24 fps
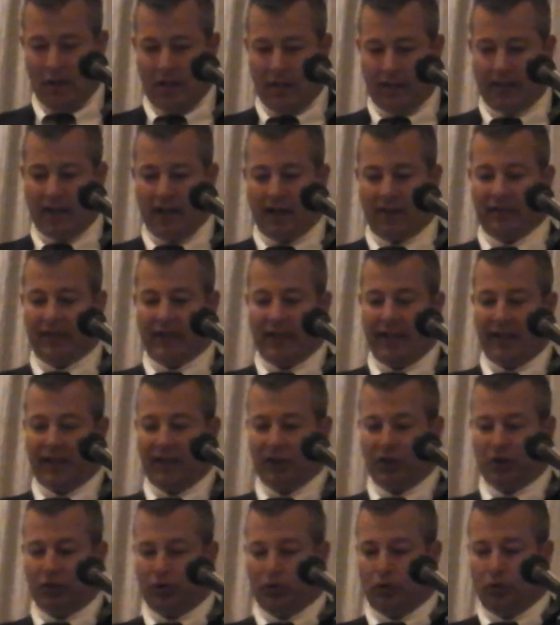They have taken
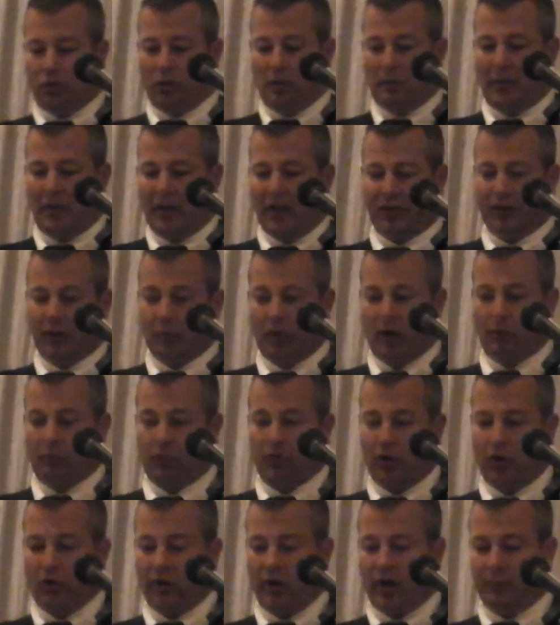the school and basketball
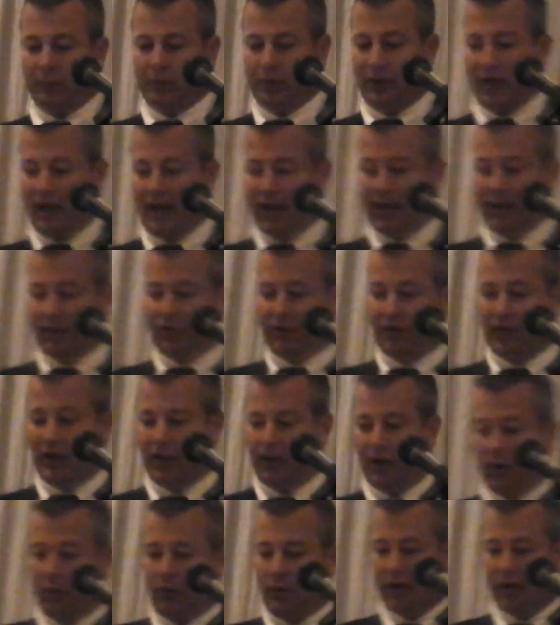program to heights that no